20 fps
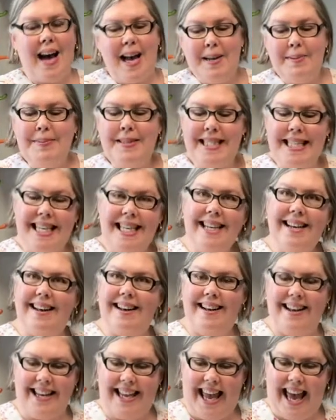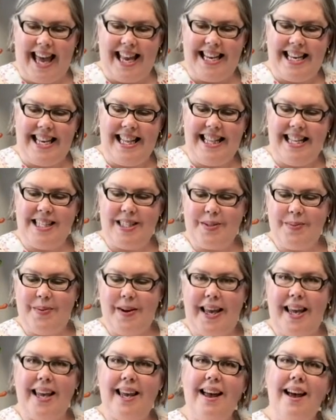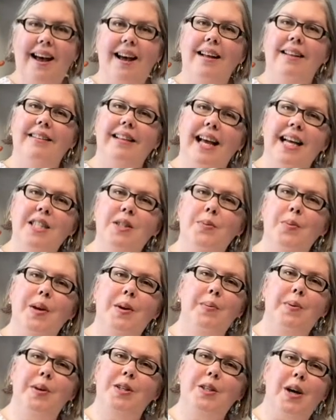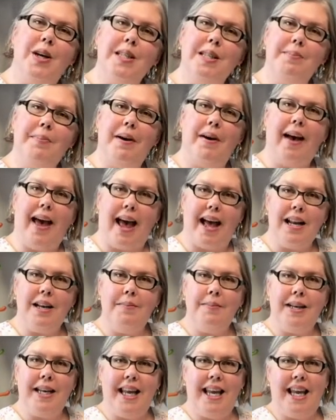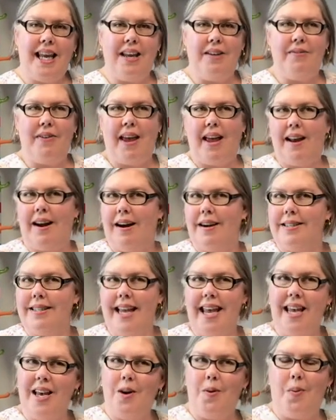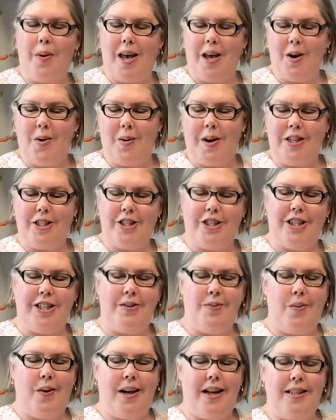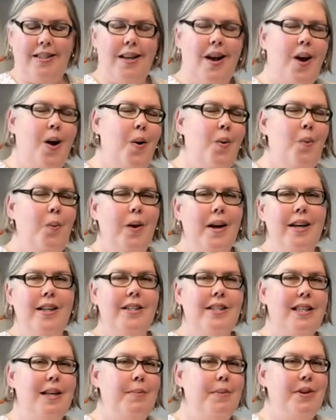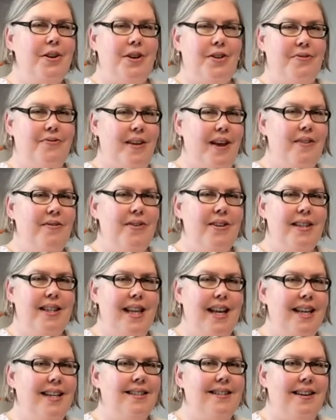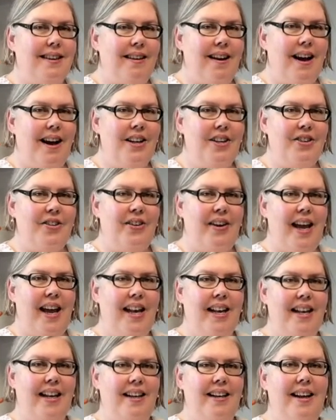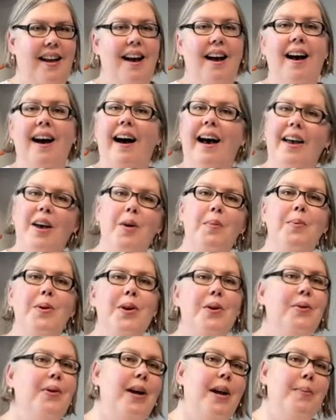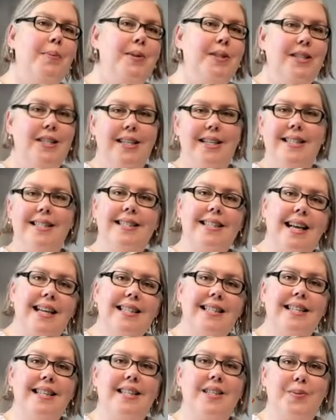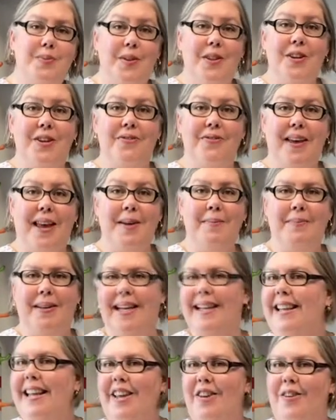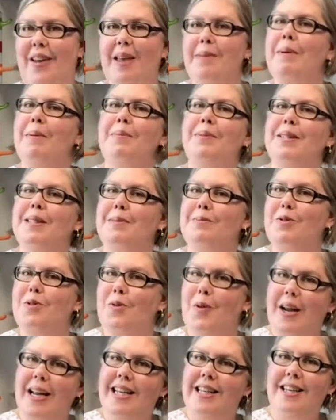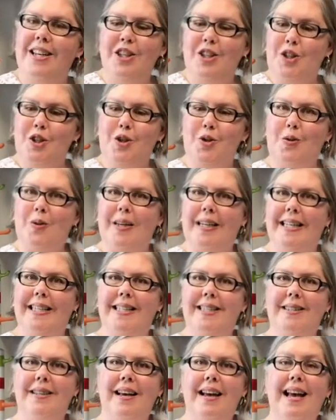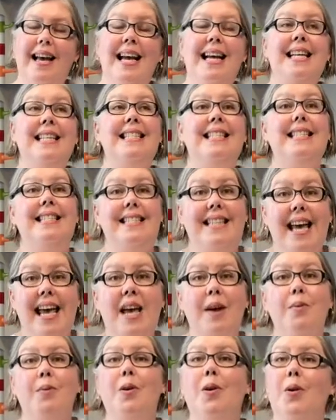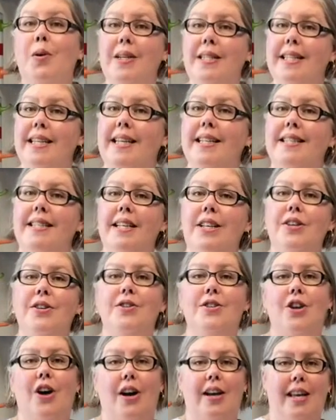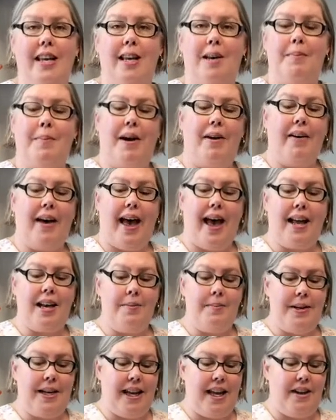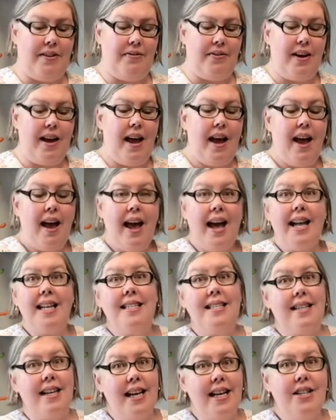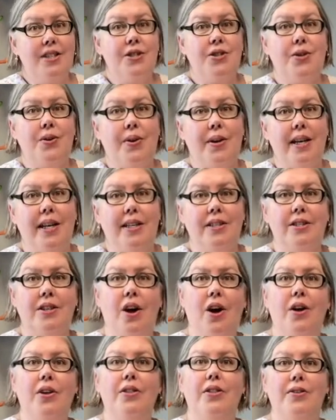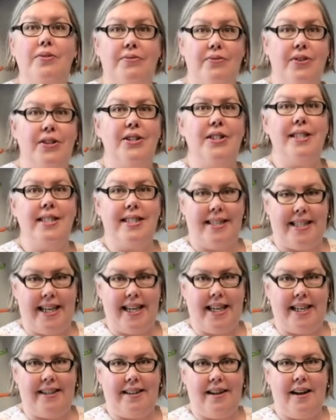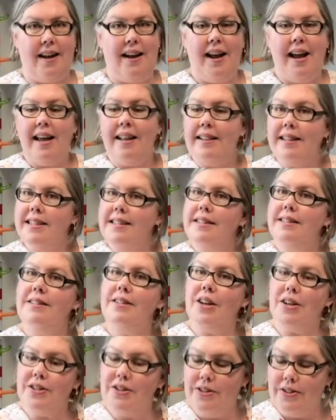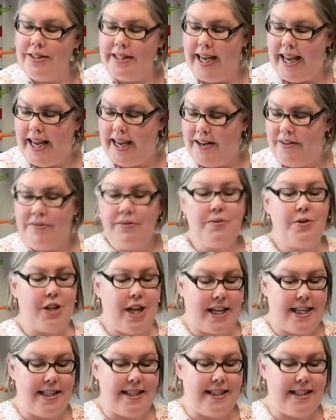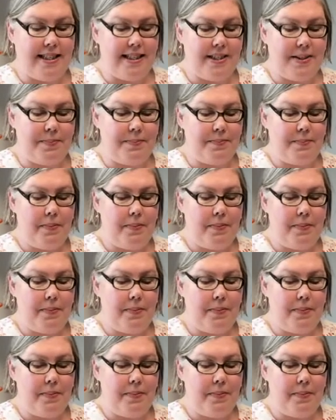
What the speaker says: I'm Dina again this week. Last week we talked about Adam and Eve, and our takeaway question was, what are some of your favorite things that God created? I hope you were able to discuss this with your family and that you came up with some great stories. Today we're going to continue talking about Adam and Eve, and today's story is called The First Sin. This is also taken from Genesis.